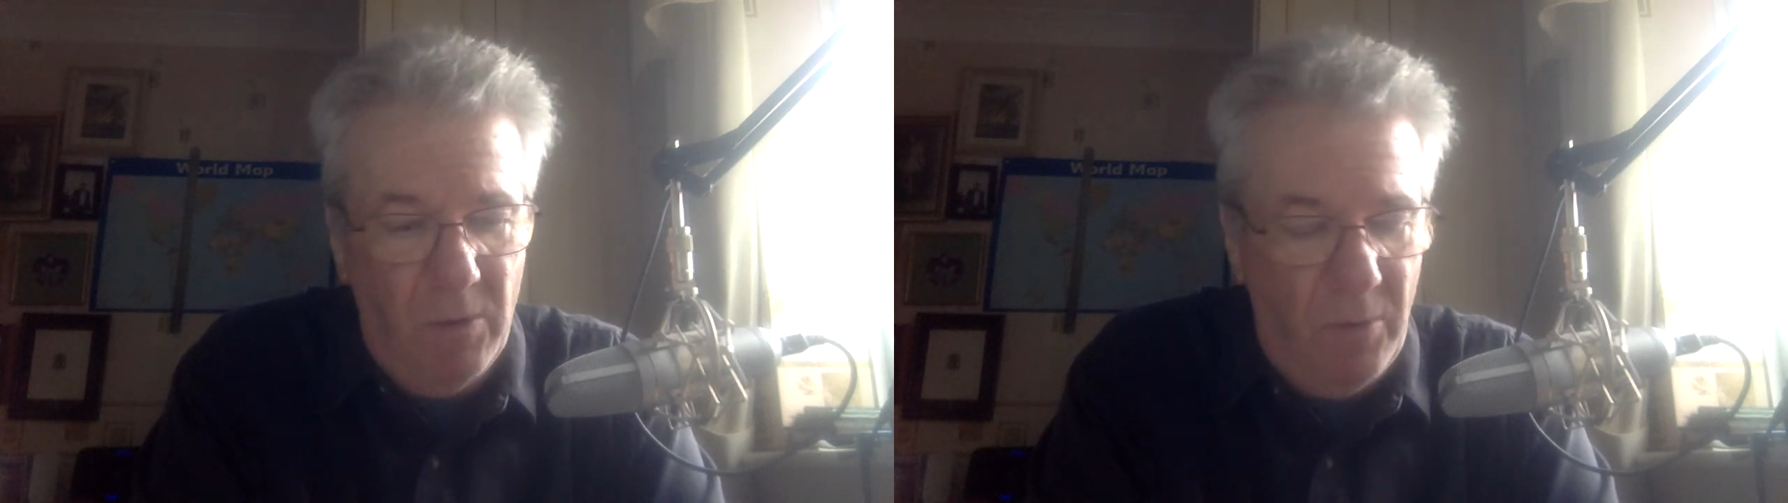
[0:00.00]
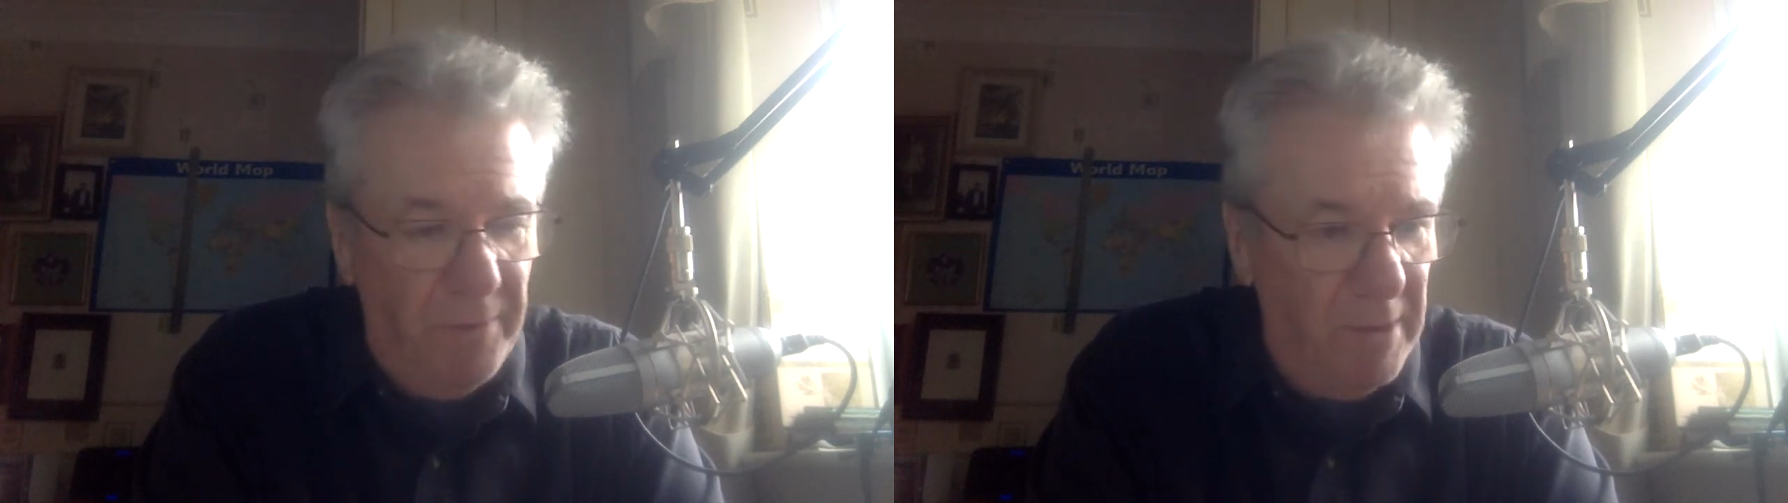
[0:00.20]

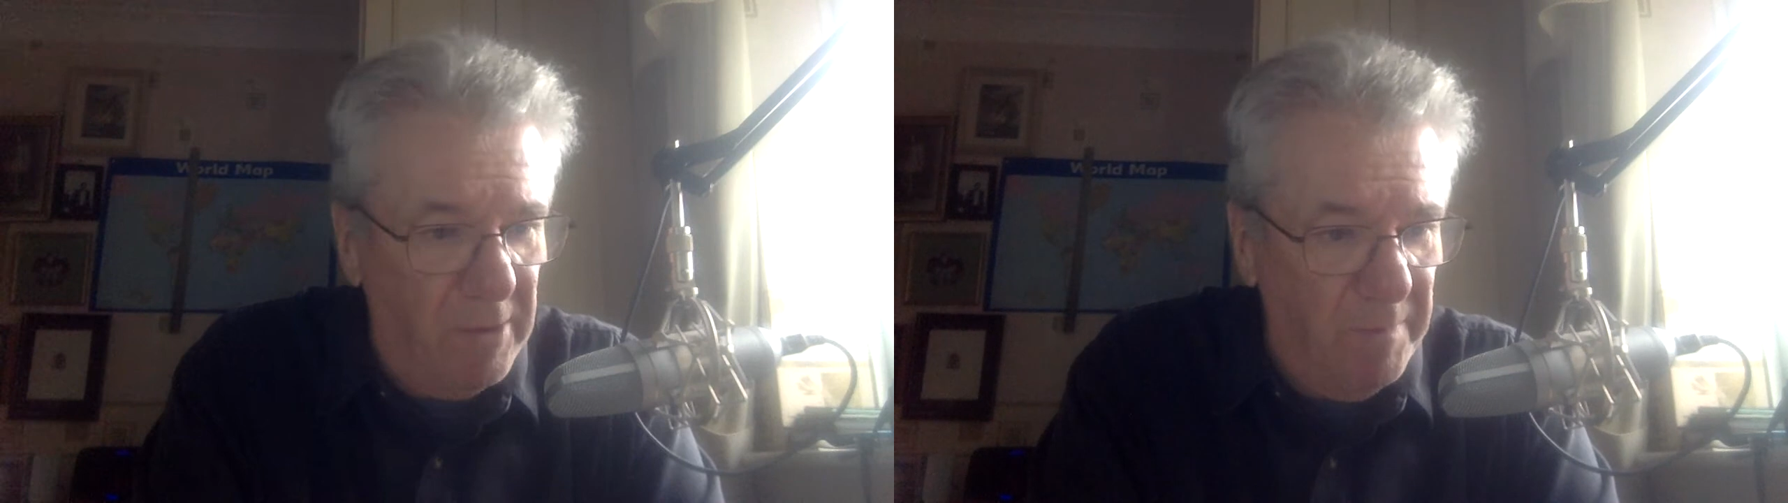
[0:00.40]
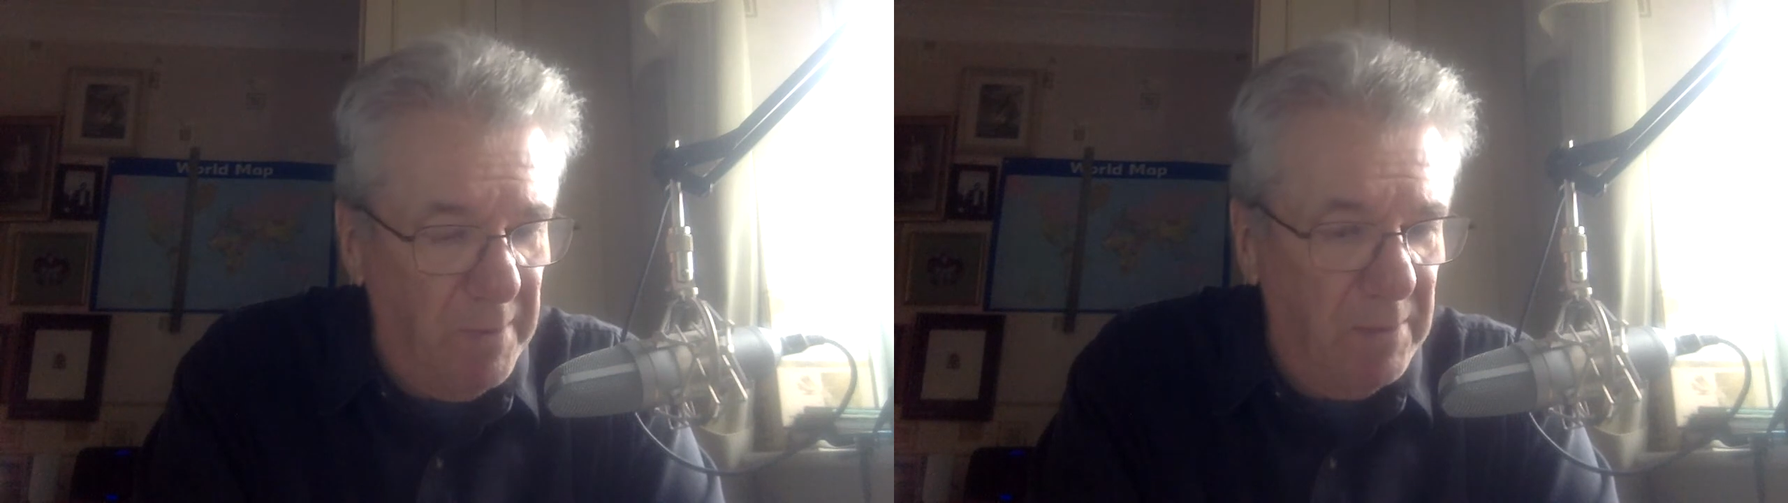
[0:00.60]
all the
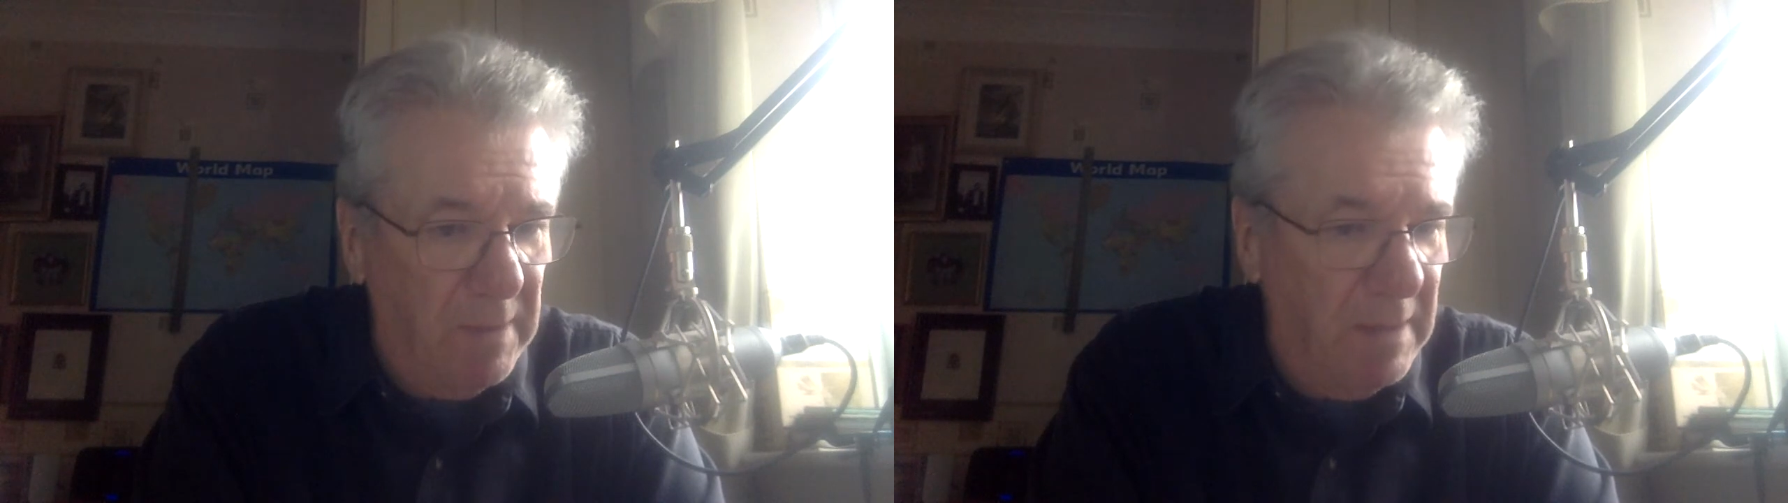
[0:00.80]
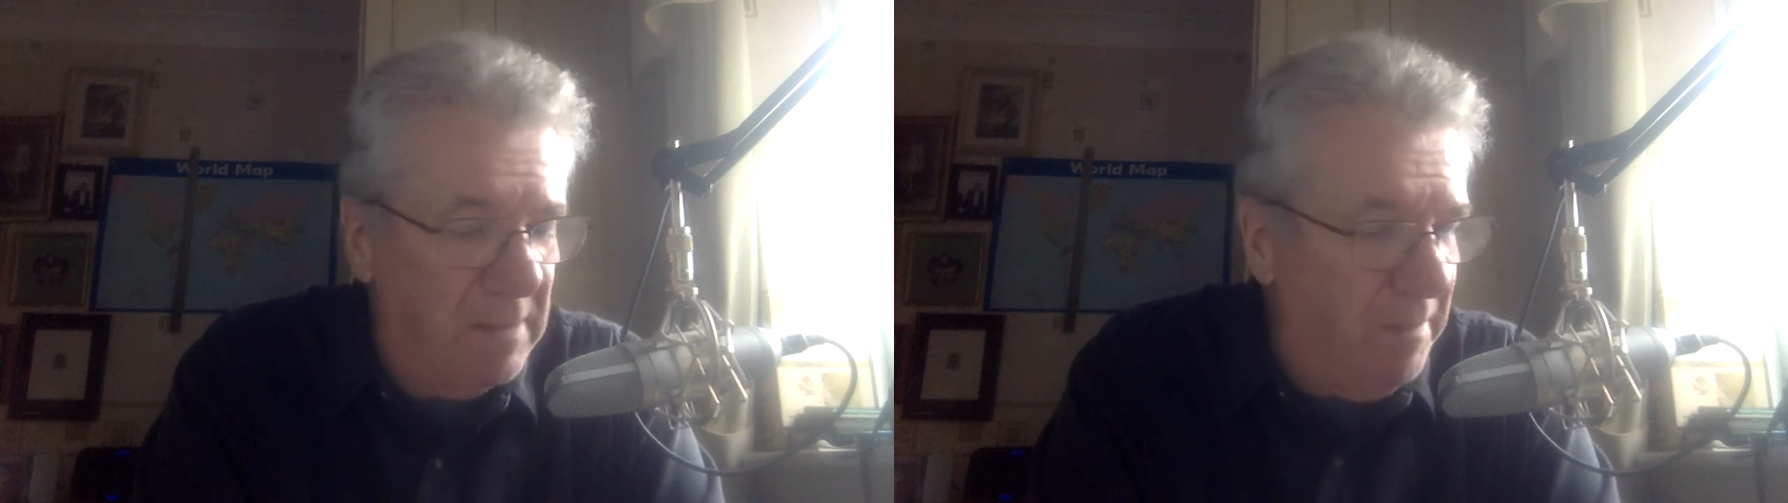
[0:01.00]
other buildings,